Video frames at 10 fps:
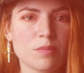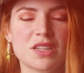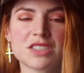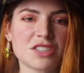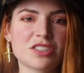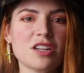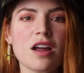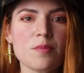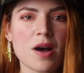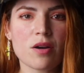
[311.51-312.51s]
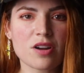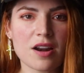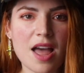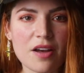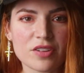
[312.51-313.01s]
because it's not about
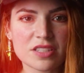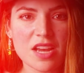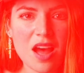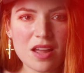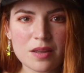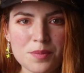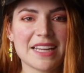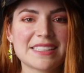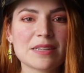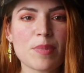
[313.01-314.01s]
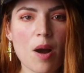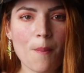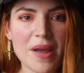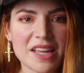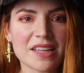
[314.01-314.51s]
not having time, it's
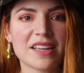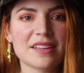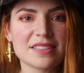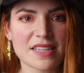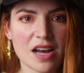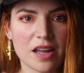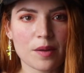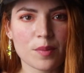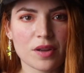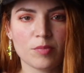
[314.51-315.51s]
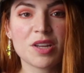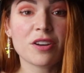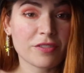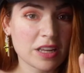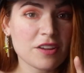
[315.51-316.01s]
about making time.
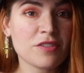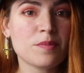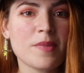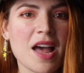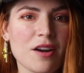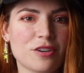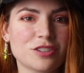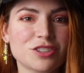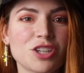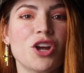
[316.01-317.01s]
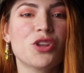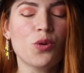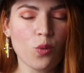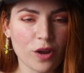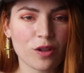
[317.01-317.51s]
Because if it matters,
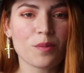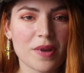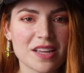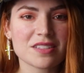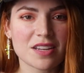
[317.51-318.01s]
you will make